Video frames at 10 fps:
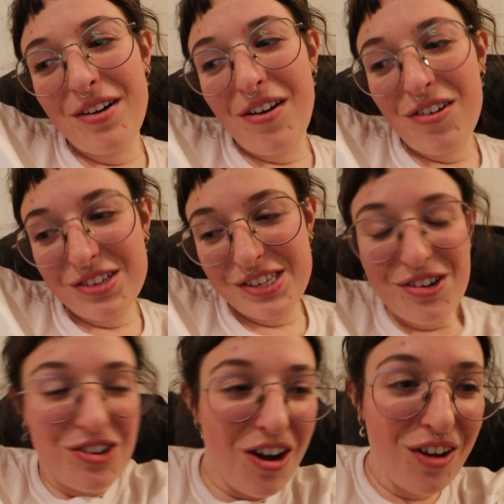also
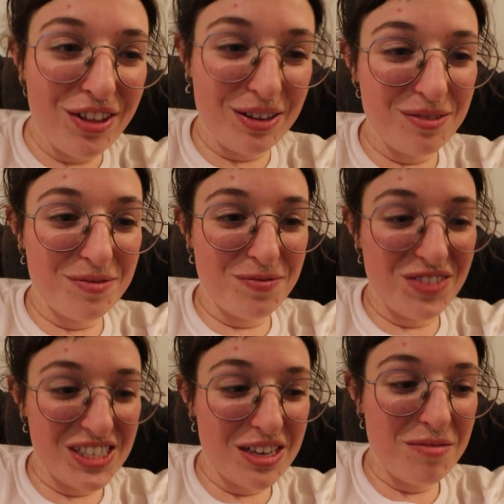calling
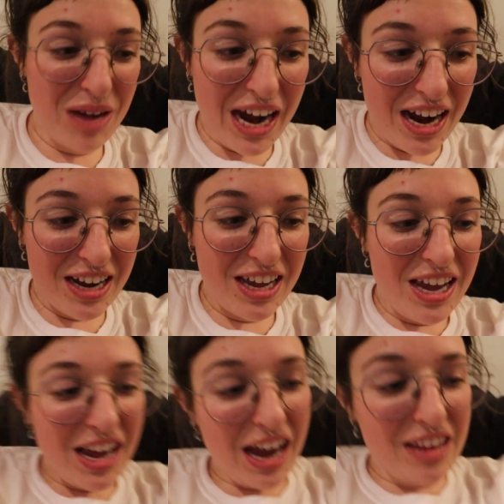Vincent back
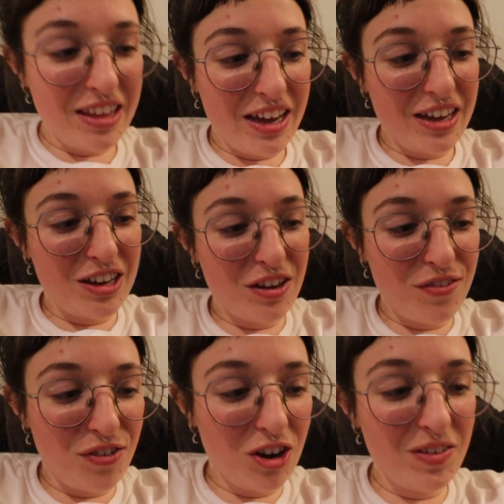and like
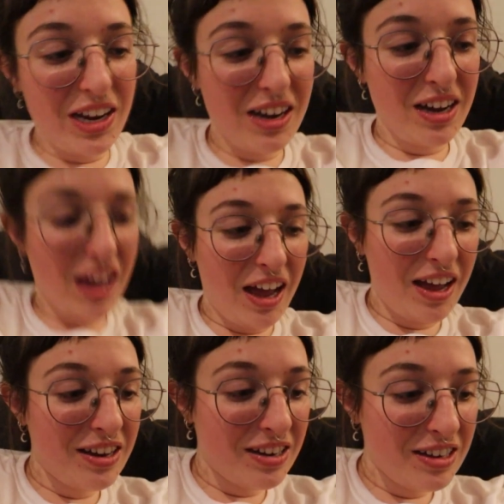confirming
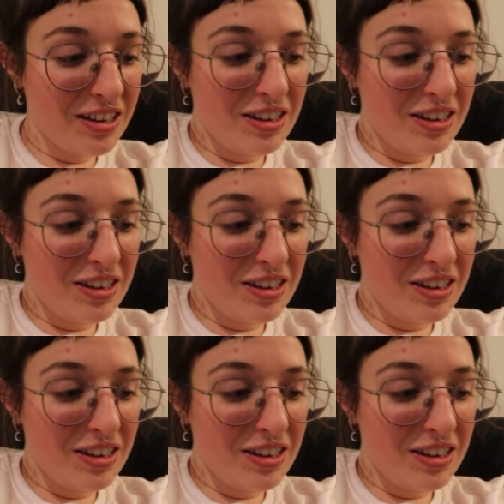again.